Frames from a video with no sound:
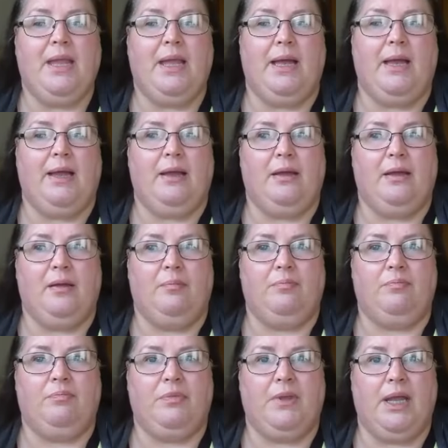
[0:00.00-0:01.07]

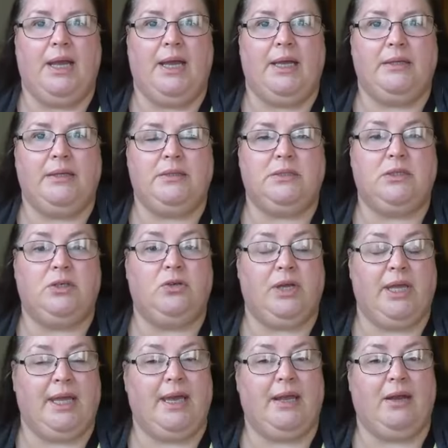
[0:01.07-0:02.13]
um, and
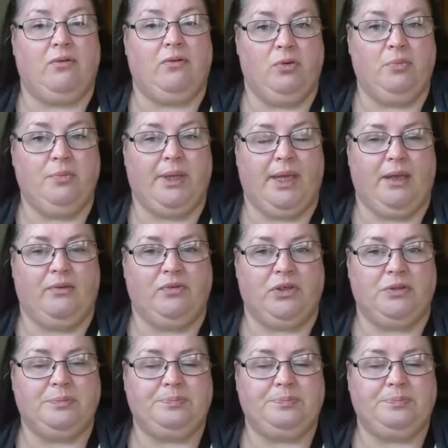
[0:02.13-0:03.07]
looking at our own behavior.